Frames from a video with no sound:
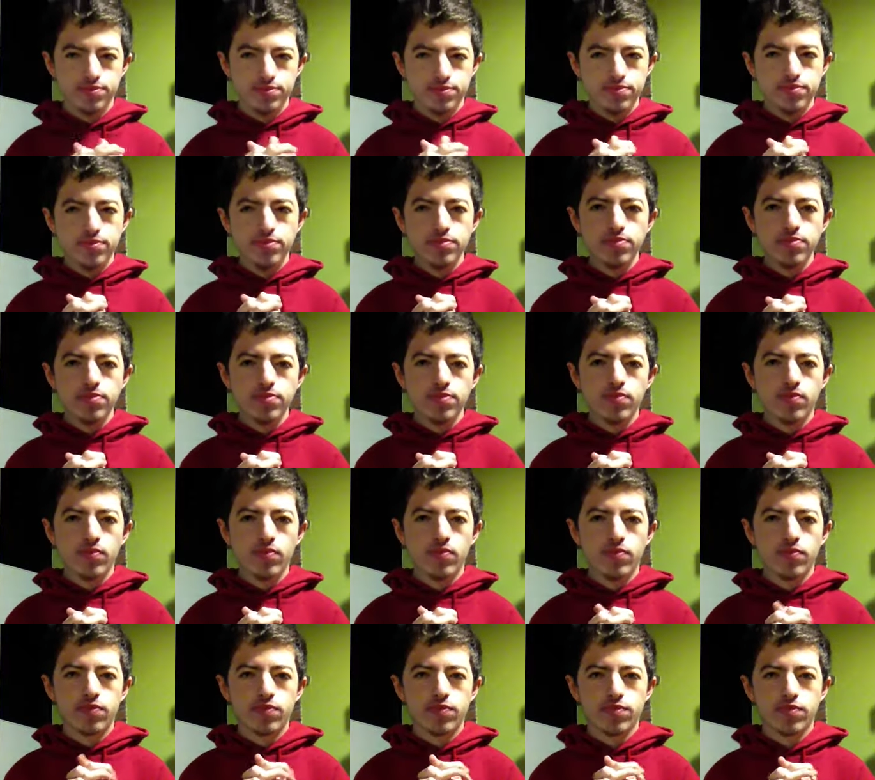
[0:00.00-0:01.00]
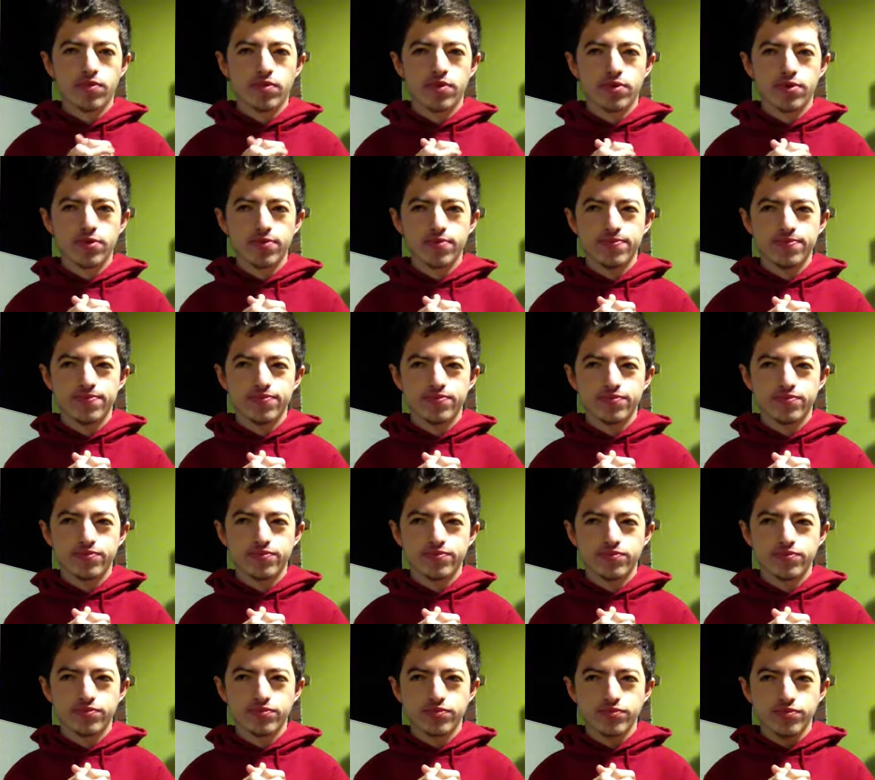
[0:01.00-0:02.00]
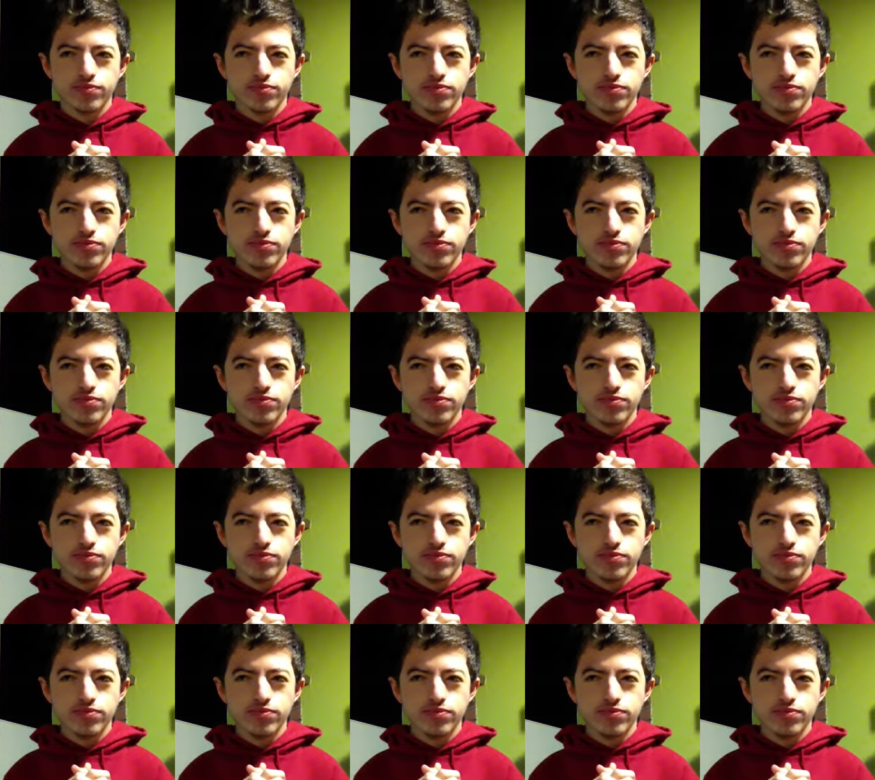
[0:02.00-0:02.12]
[no speech]